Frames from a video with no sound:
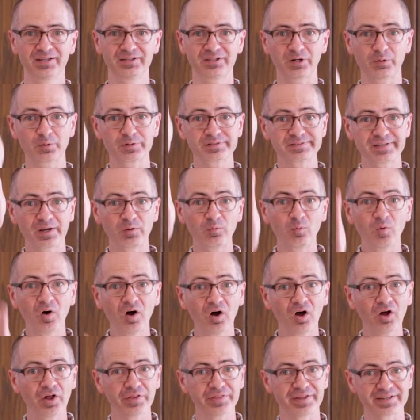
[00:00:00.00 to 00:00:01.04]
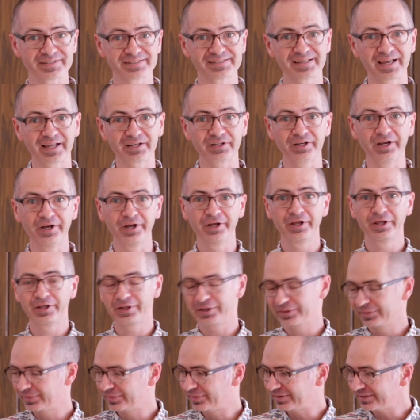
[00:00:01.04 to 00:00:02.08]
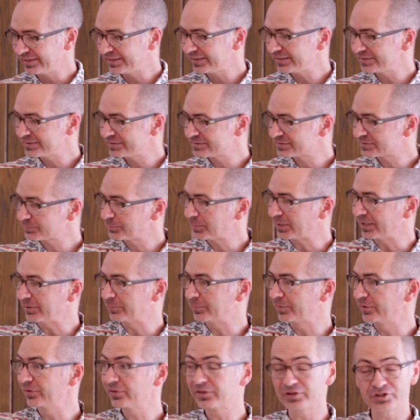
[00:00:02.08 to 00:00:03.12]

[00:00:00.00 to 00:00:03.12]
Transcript: There was a wall that said, these people,